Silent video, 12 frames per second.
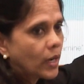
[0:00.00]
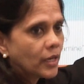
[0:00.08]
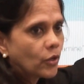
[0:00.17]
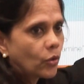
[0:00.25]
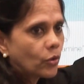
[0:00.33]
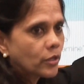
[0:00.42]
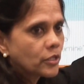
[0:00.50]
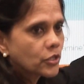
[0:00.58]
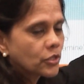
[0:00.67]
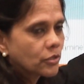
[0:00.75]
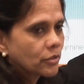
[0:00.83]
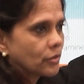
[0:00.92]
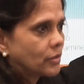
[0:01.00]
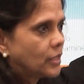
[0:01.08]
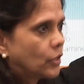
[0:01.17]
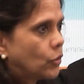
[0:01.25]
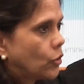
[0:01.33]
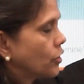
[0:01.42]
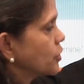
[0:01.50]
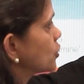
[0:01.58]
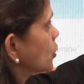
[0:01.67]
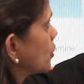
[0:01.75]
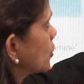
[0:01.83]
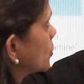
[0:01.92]
one orange, yellow
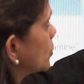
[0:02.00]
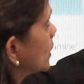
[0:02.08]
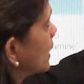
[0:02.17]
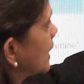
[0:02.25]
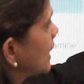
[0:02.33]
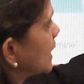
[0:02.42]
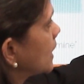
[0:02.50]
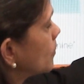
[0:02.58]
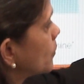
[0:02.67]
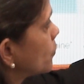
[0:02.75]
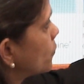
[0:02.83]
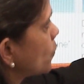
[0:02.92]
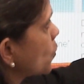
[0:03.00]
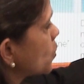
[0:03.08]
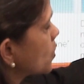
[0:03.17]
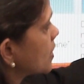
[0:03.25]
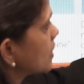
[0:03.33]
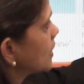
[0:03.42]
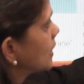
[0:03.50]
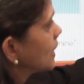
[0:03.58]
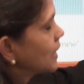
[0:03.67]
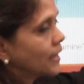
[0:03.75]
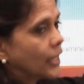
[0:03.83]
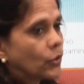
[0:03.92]
orange glow. In number four,
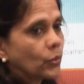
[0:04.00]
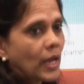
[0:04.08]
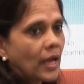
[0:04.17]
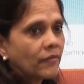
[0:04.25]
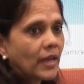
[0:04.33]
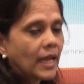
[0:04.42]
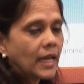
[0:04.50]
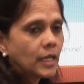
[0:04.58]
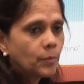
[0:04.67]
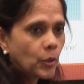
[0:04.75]
they don't have any